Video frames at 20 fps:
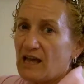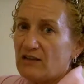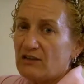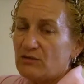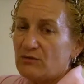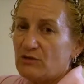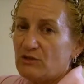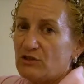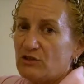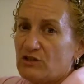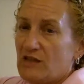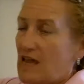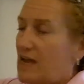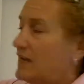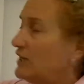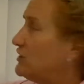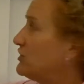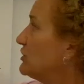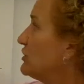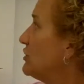gas, which is
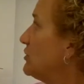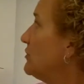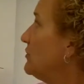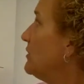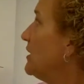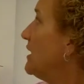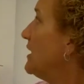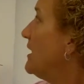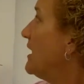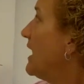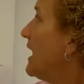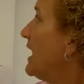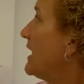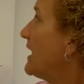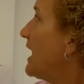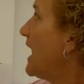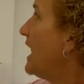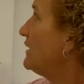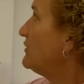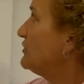H2,
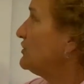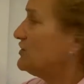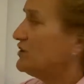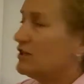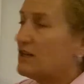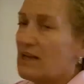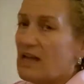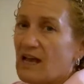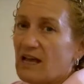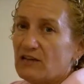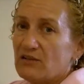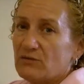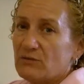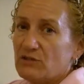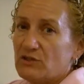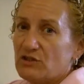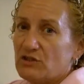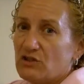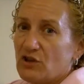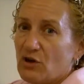and oxygen
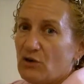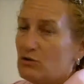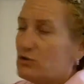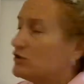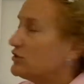gas, which is